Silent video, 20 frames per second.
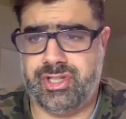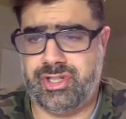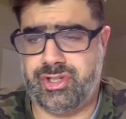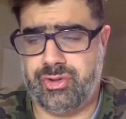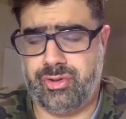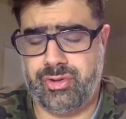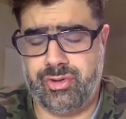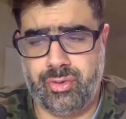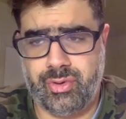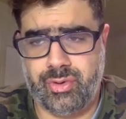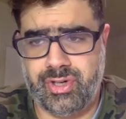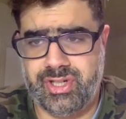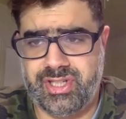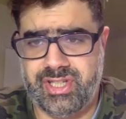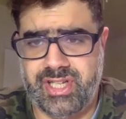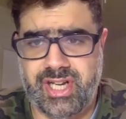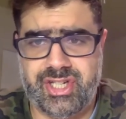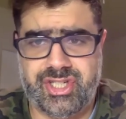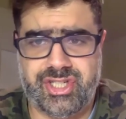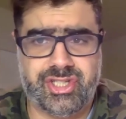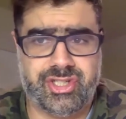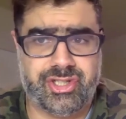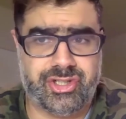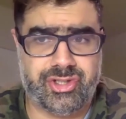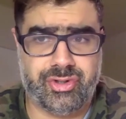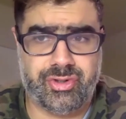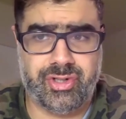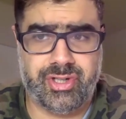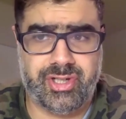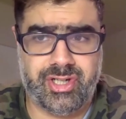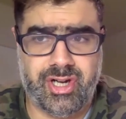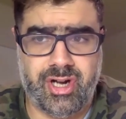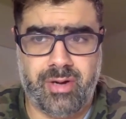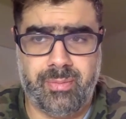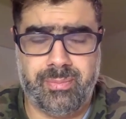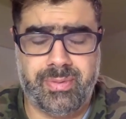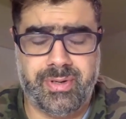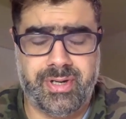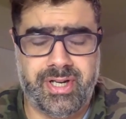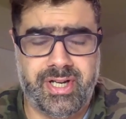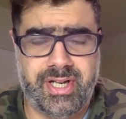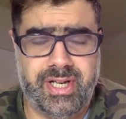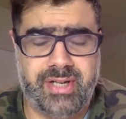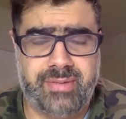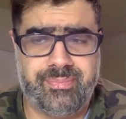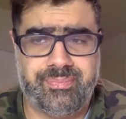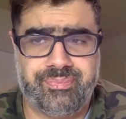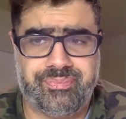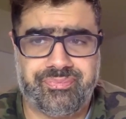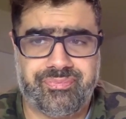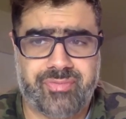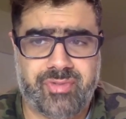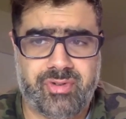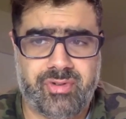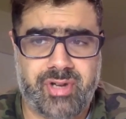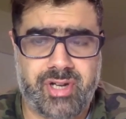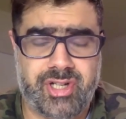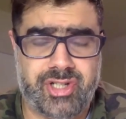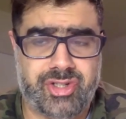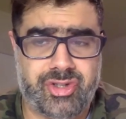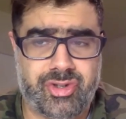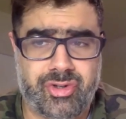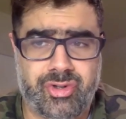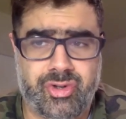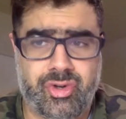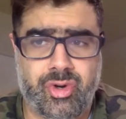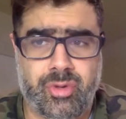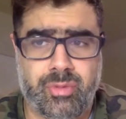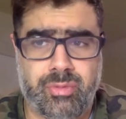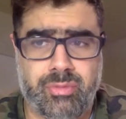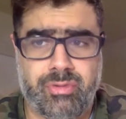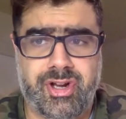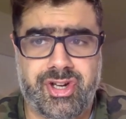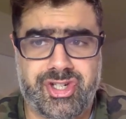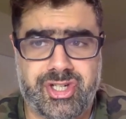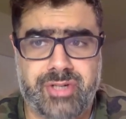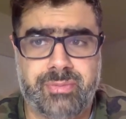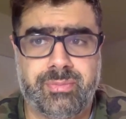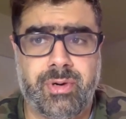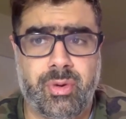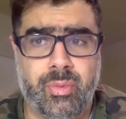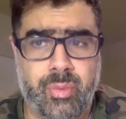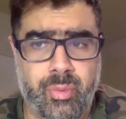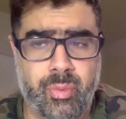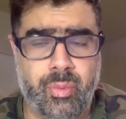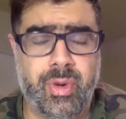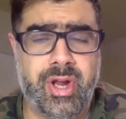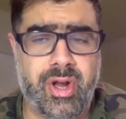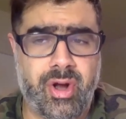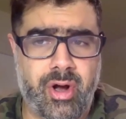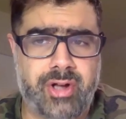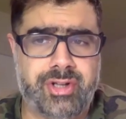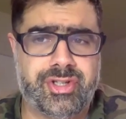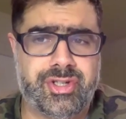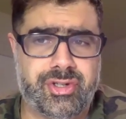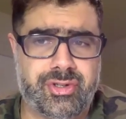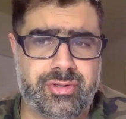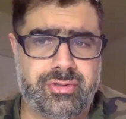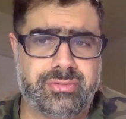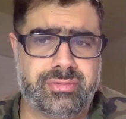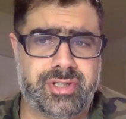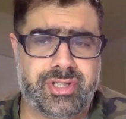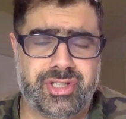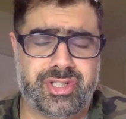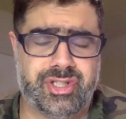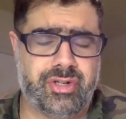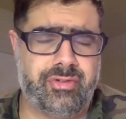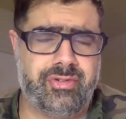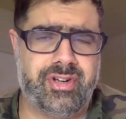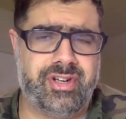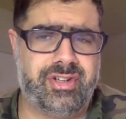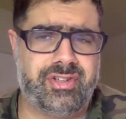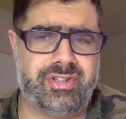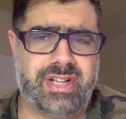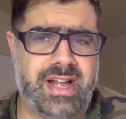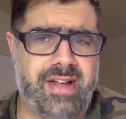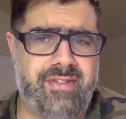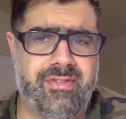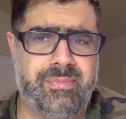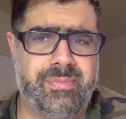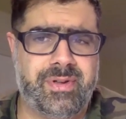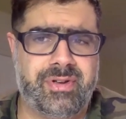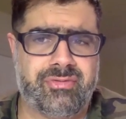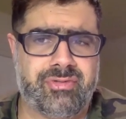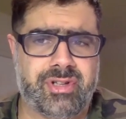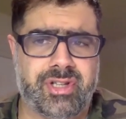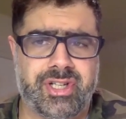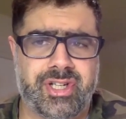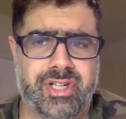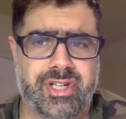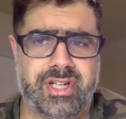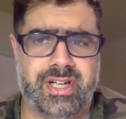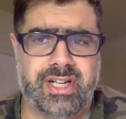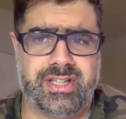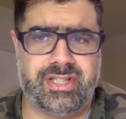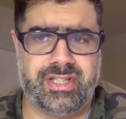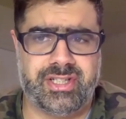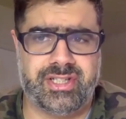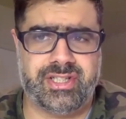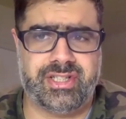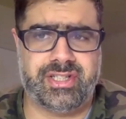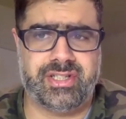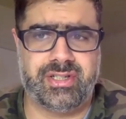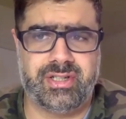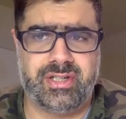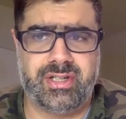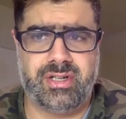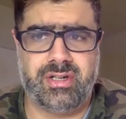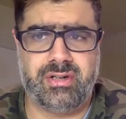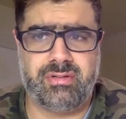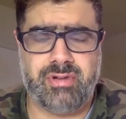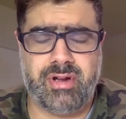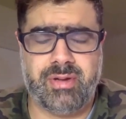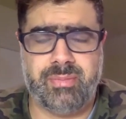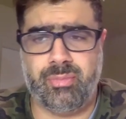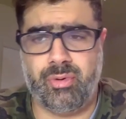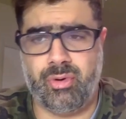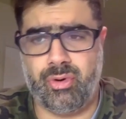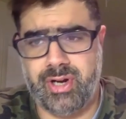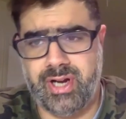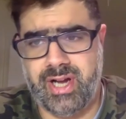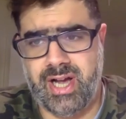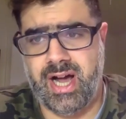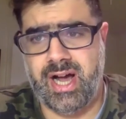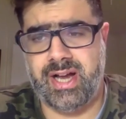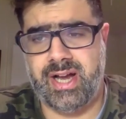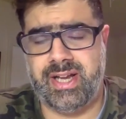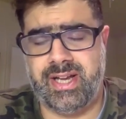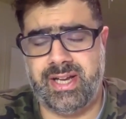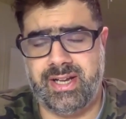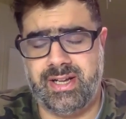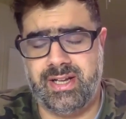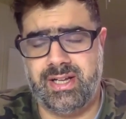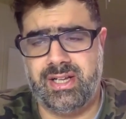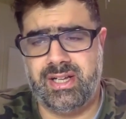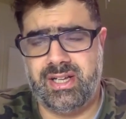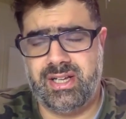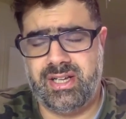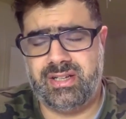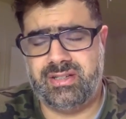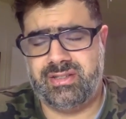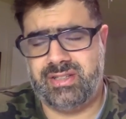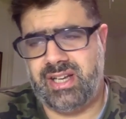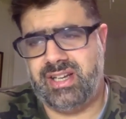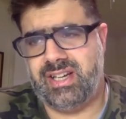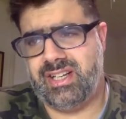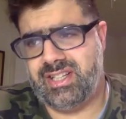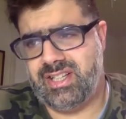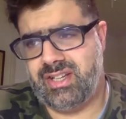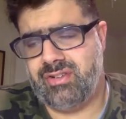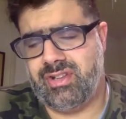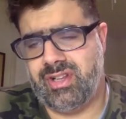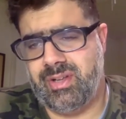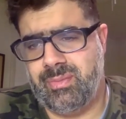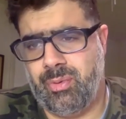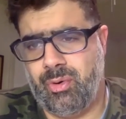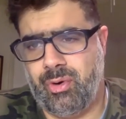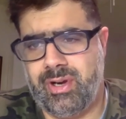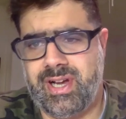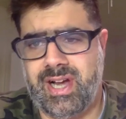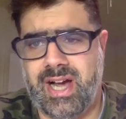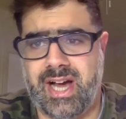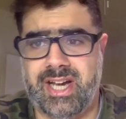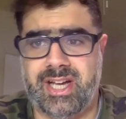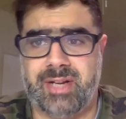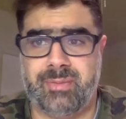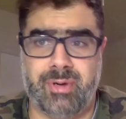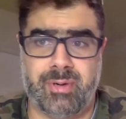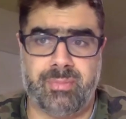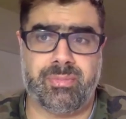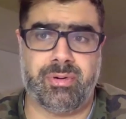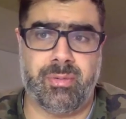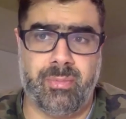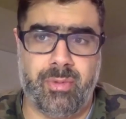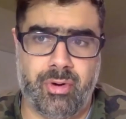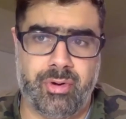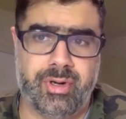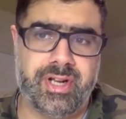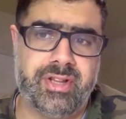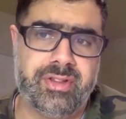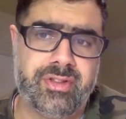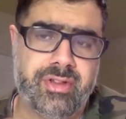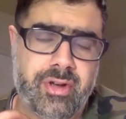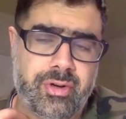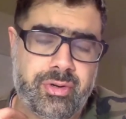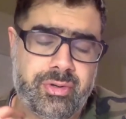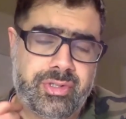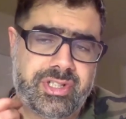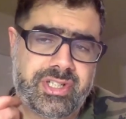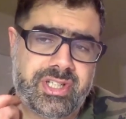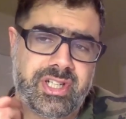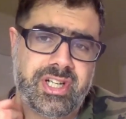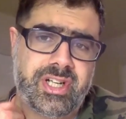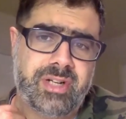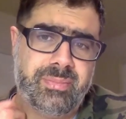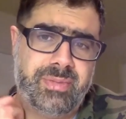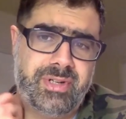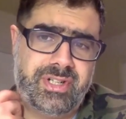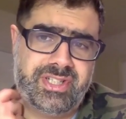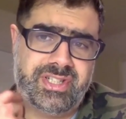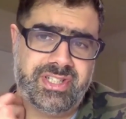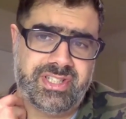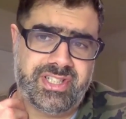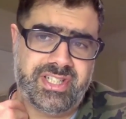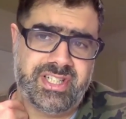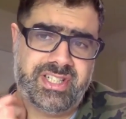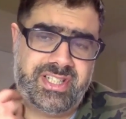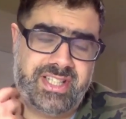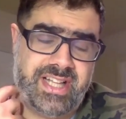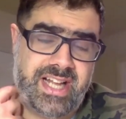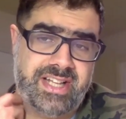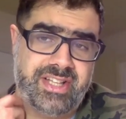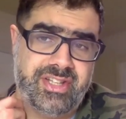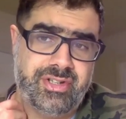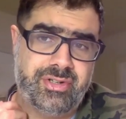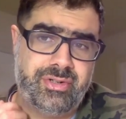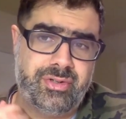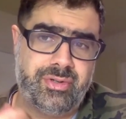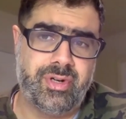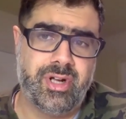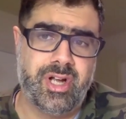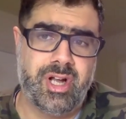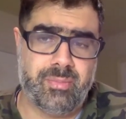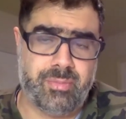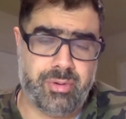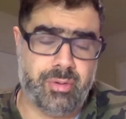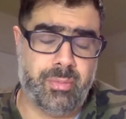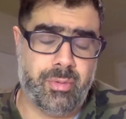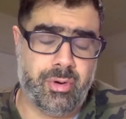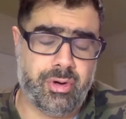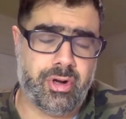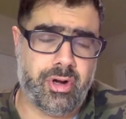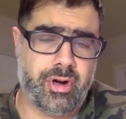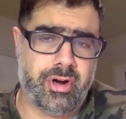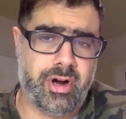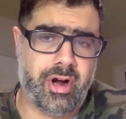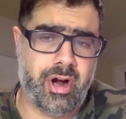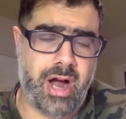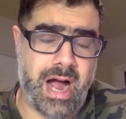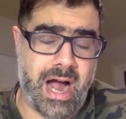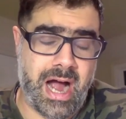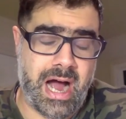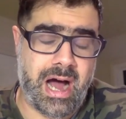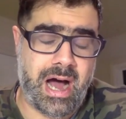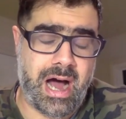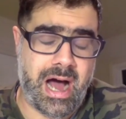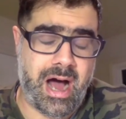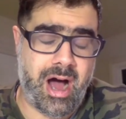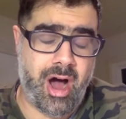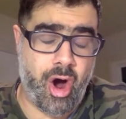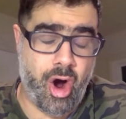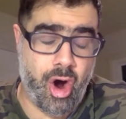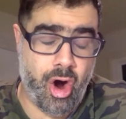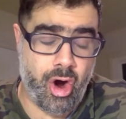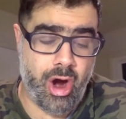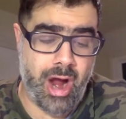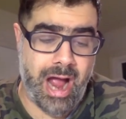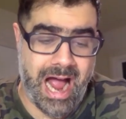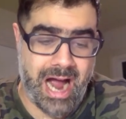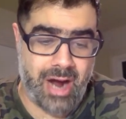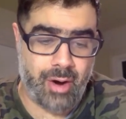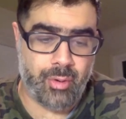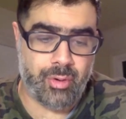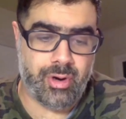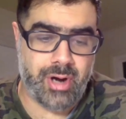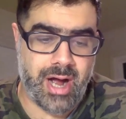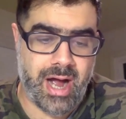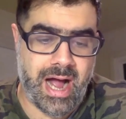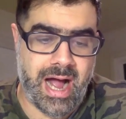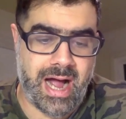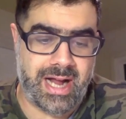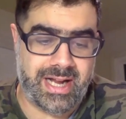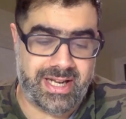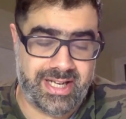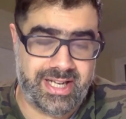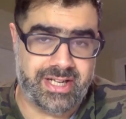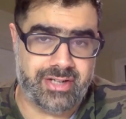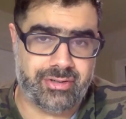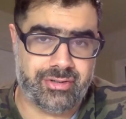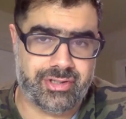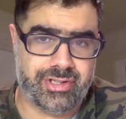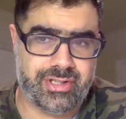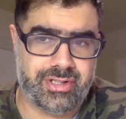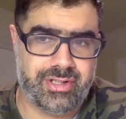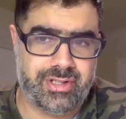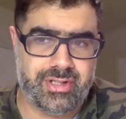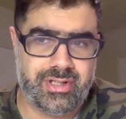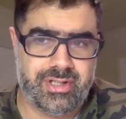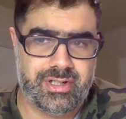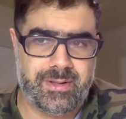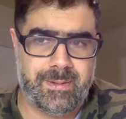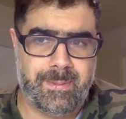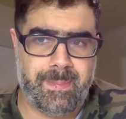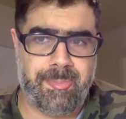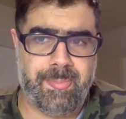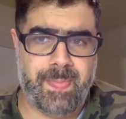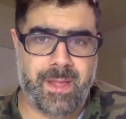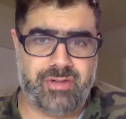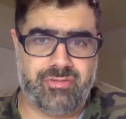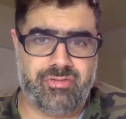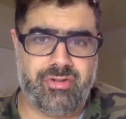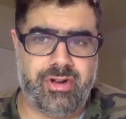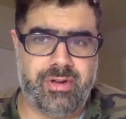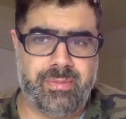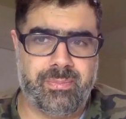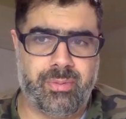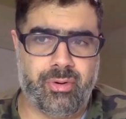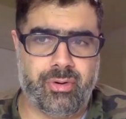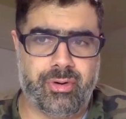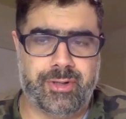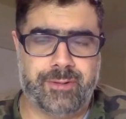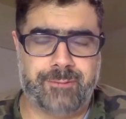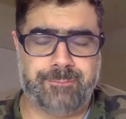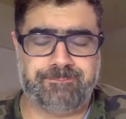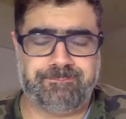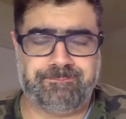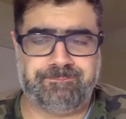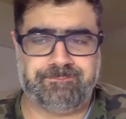a certain organization, a certain company, right, a certain corporation, but we ought to. Conservatives haven't been really good at this, right? Boycotting, eh, not necessarily boycotting, but promoting those businesses that do promote our uh, our, our ideals. That's very important.